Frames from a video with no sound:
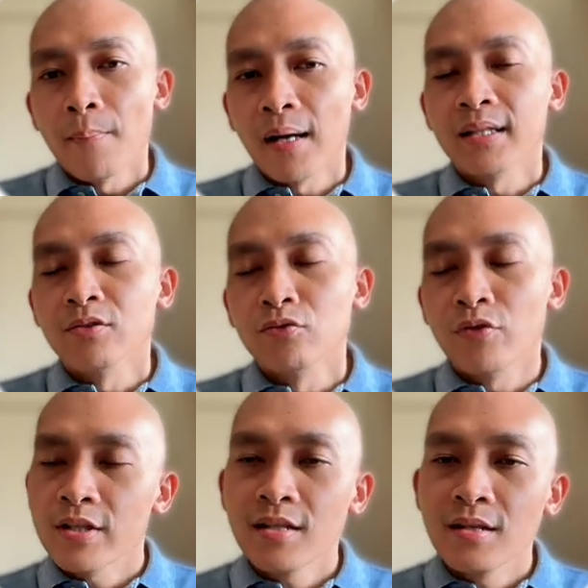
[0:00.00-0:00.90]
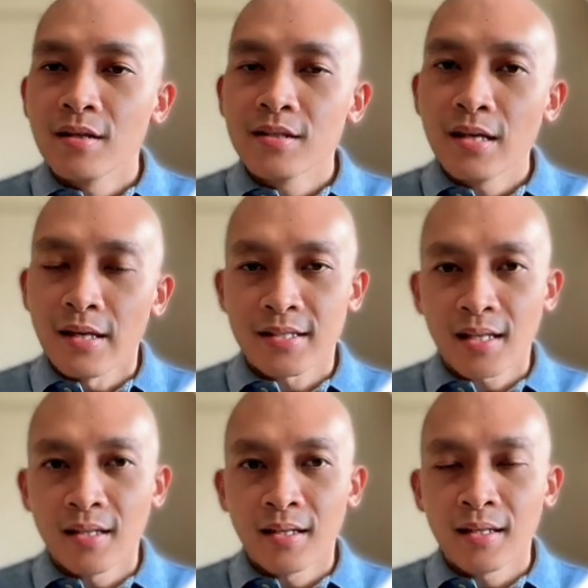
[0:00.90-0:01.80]
But in recent years, it's
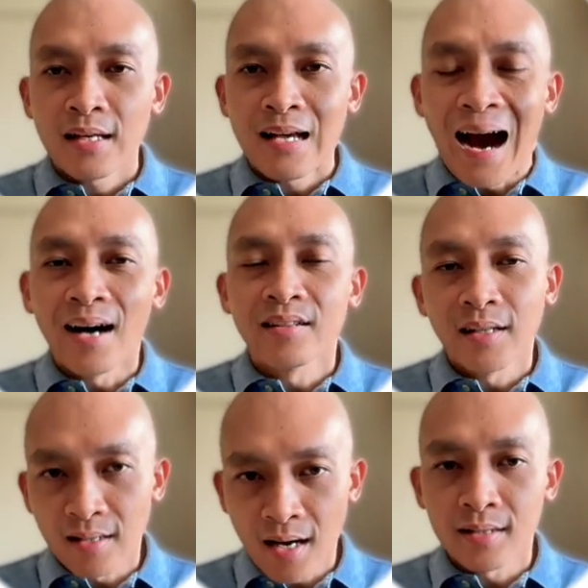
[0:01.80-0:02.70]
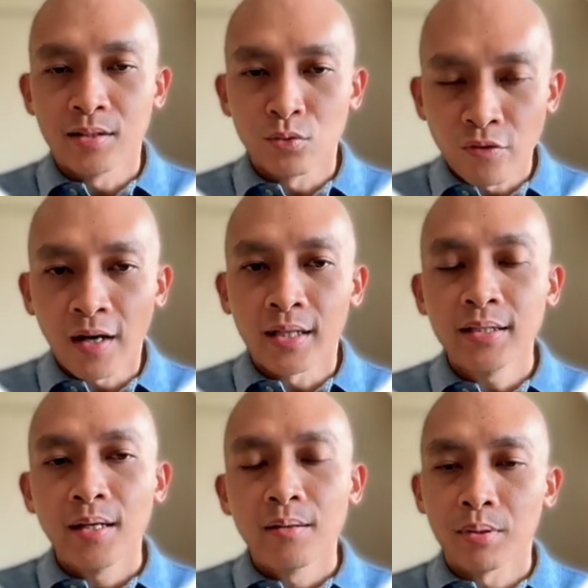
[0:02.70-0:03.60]
getting harder and harder to
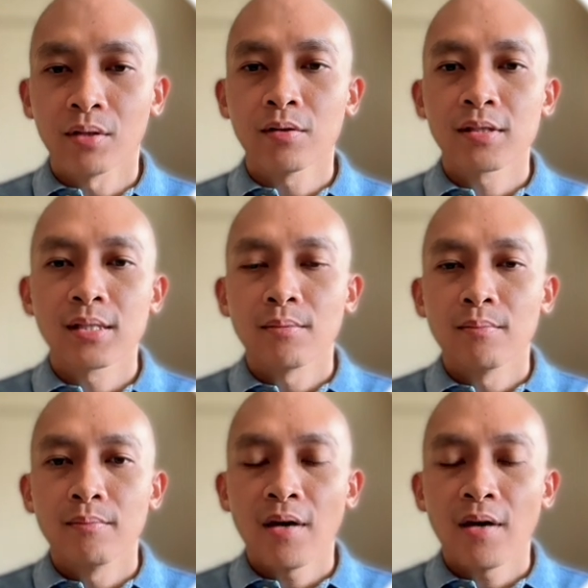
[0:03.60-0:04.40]
find because